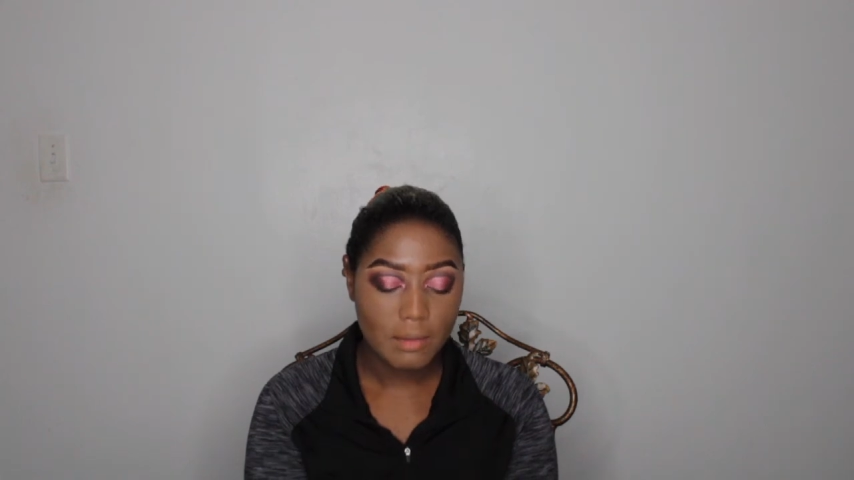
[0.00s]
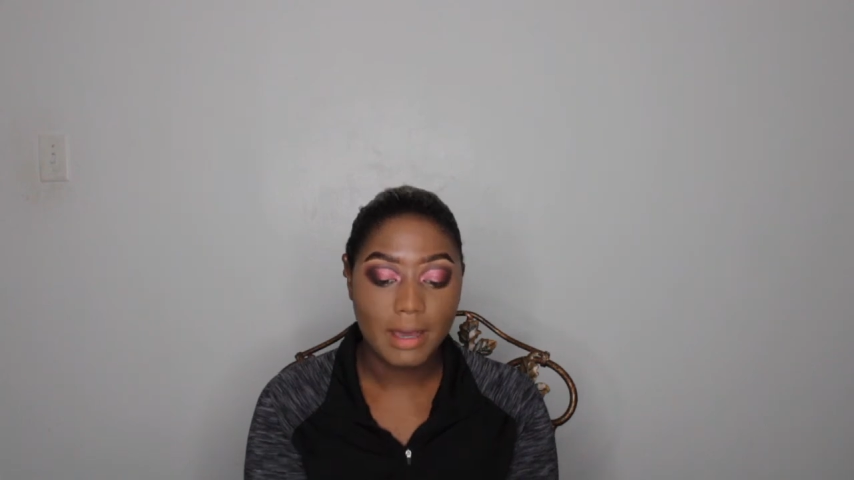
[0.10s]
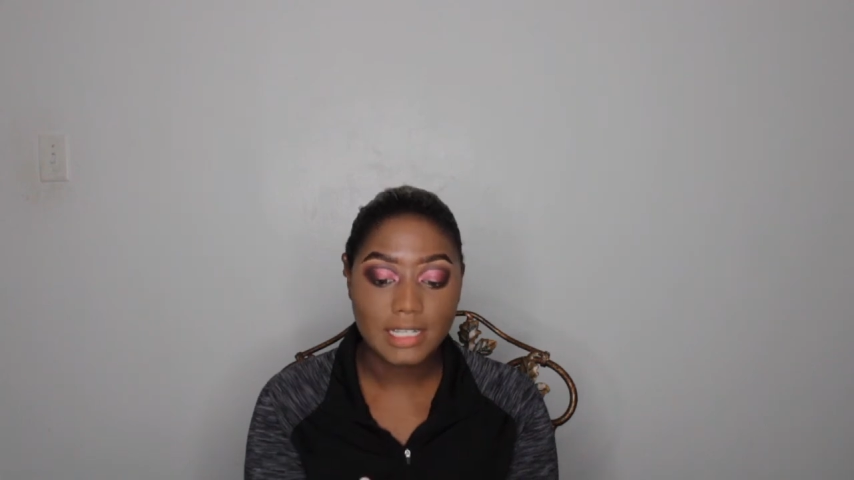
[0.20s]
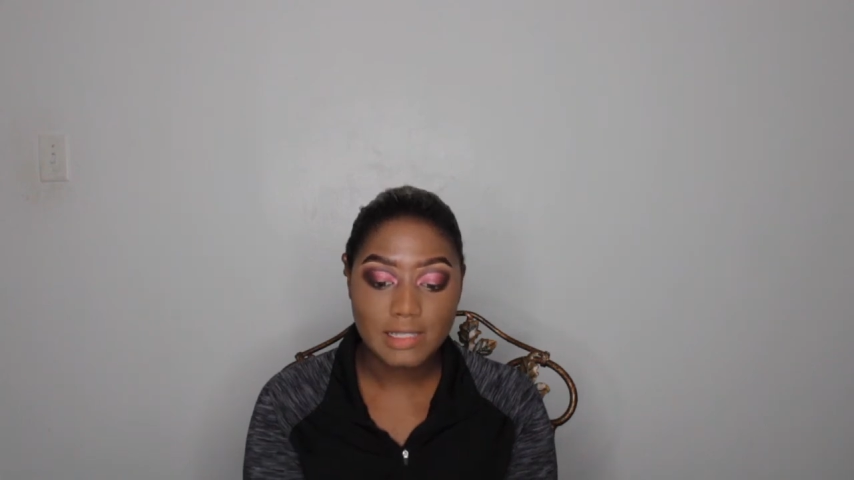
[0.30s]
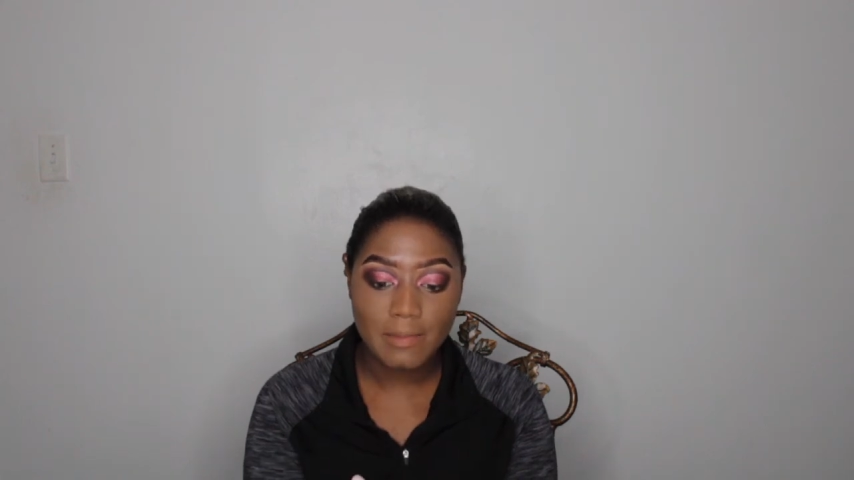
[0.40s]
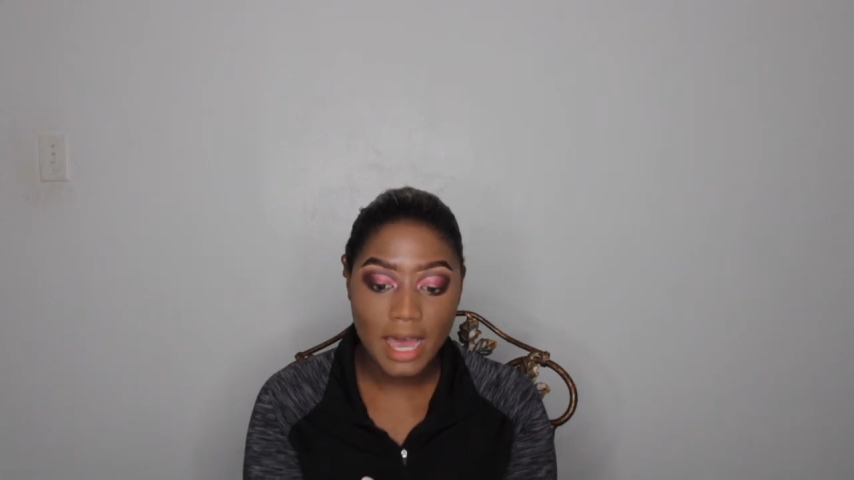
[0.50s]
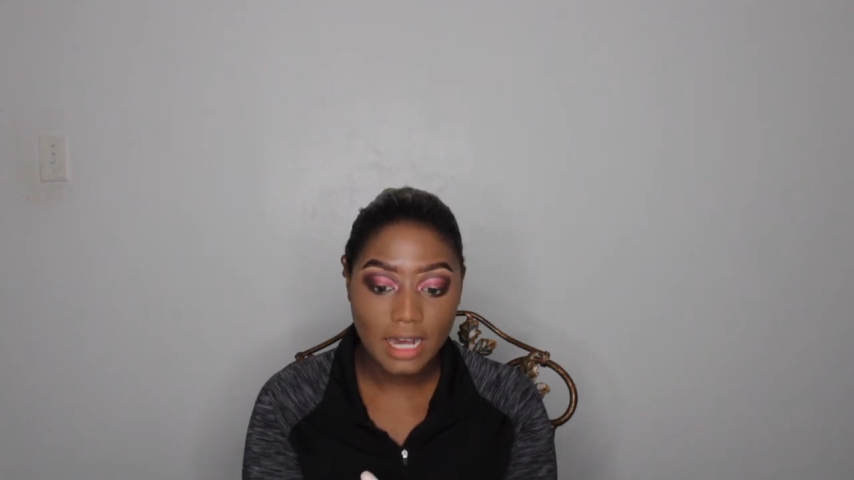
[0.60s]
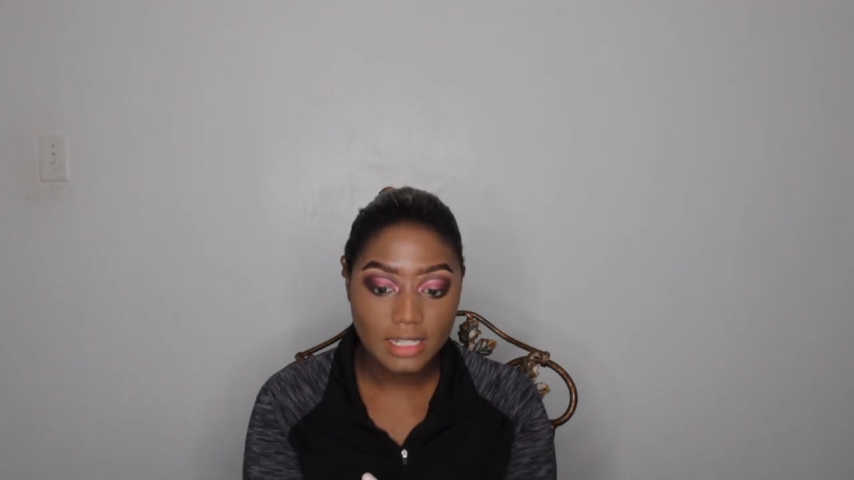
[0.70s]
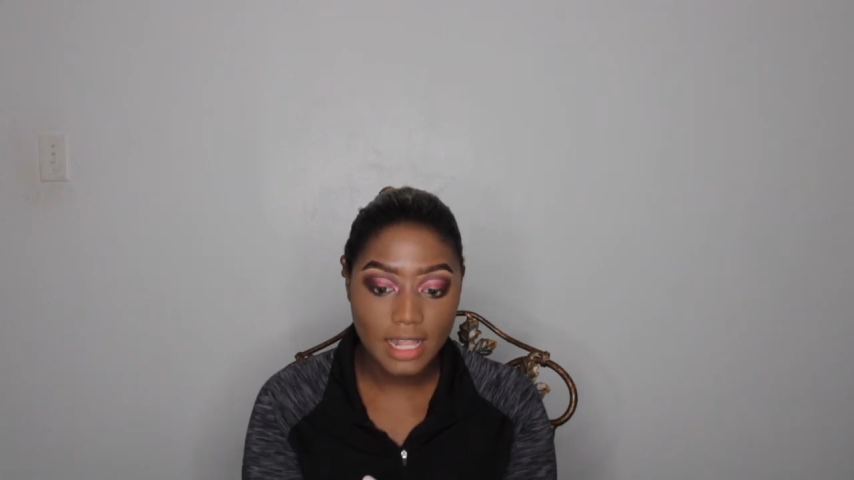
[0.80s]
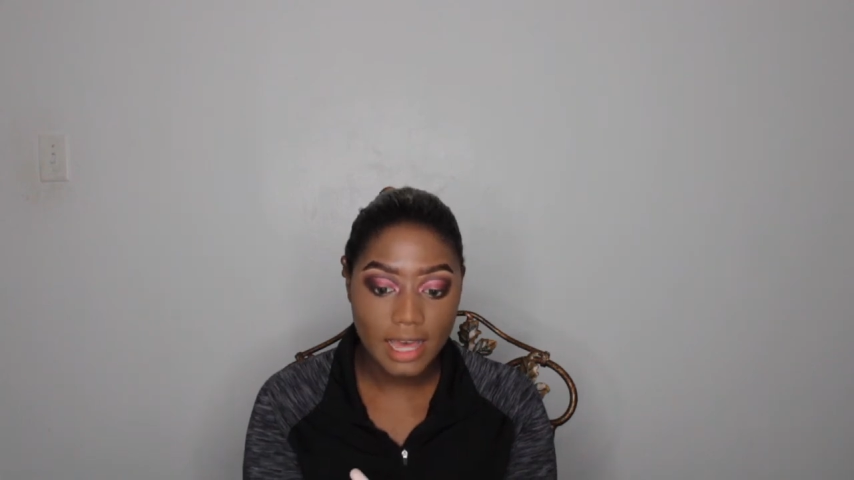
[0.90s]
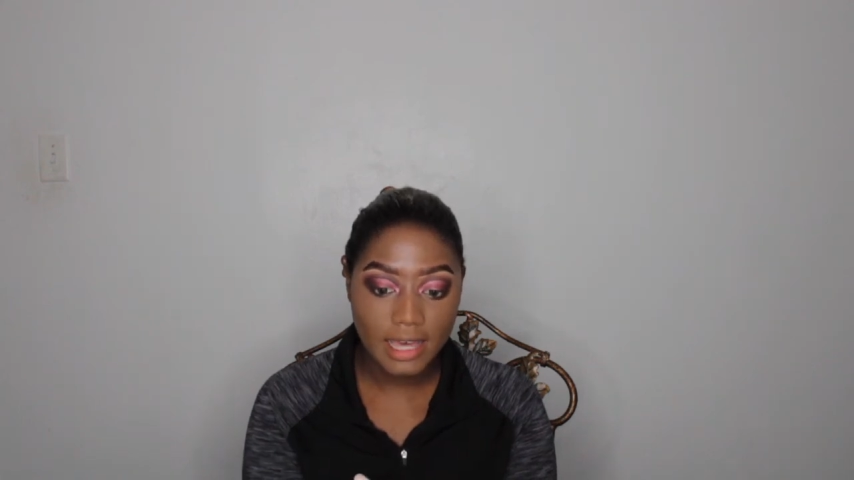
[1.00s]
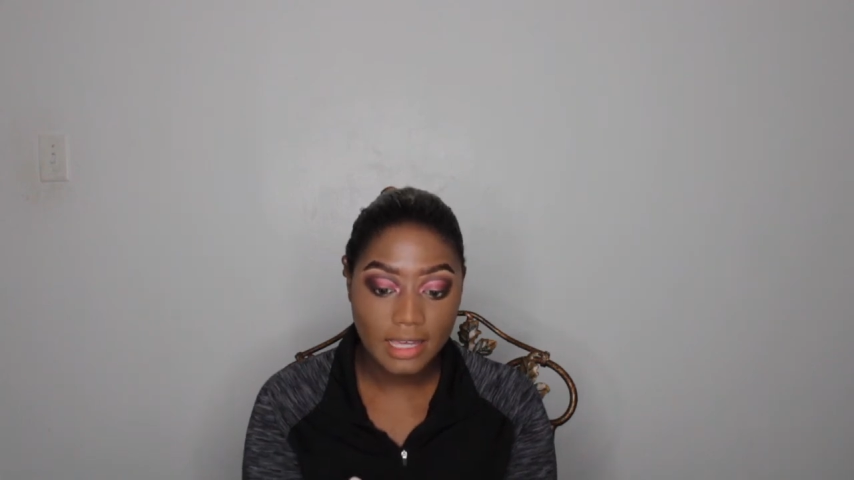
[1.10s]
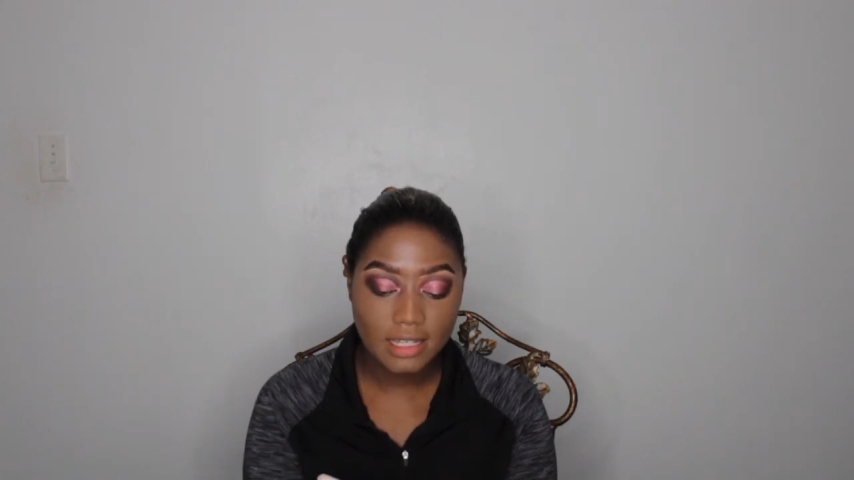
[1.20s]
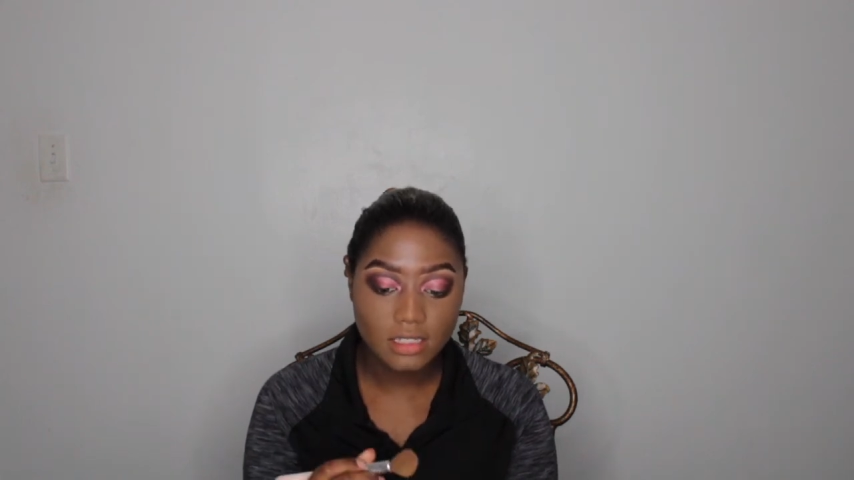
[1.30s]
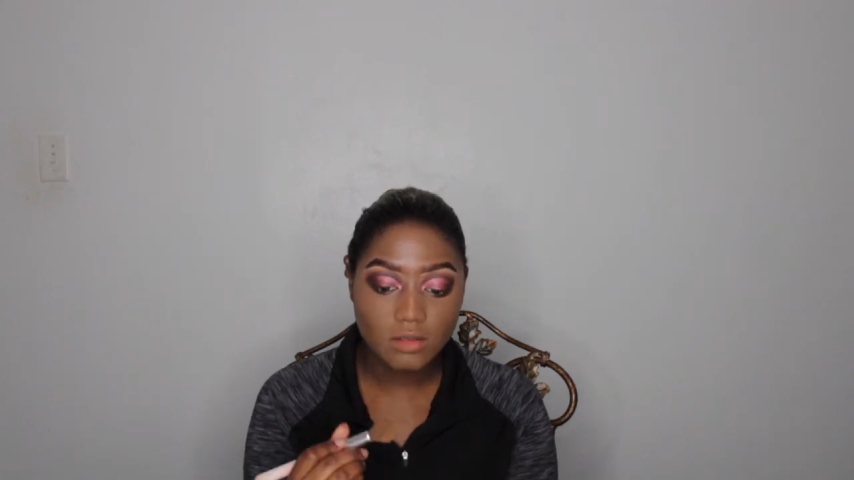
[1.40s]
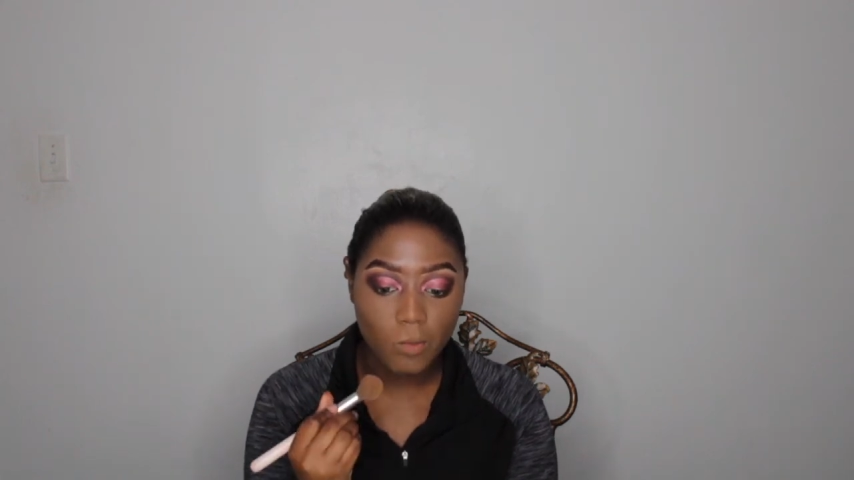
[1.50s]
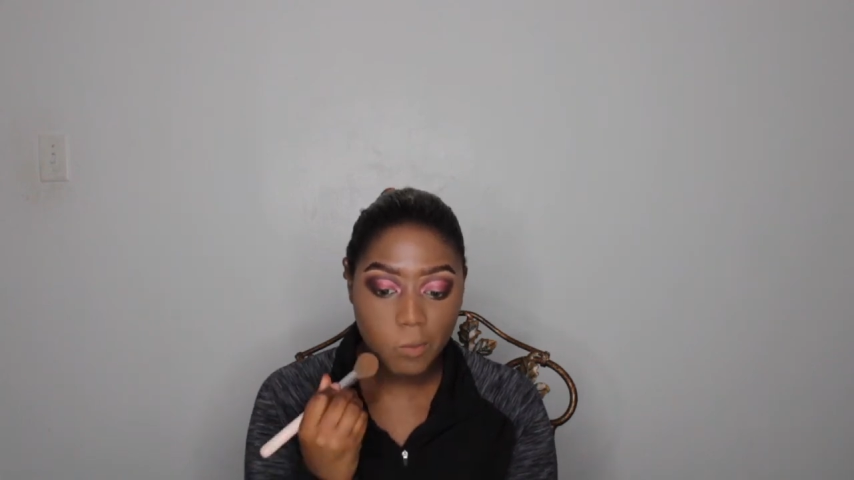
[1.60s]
my smile lines.